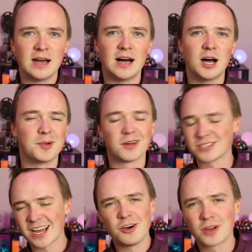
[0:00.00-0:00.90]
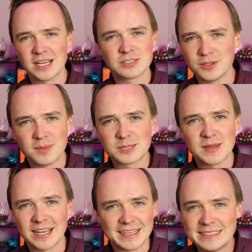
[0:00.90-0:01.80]
And I was like, oh, okay, so it must
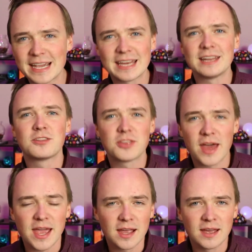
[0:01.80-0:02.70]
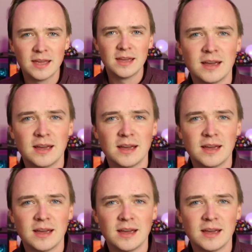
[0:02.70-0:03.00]
be like a ticketed thing.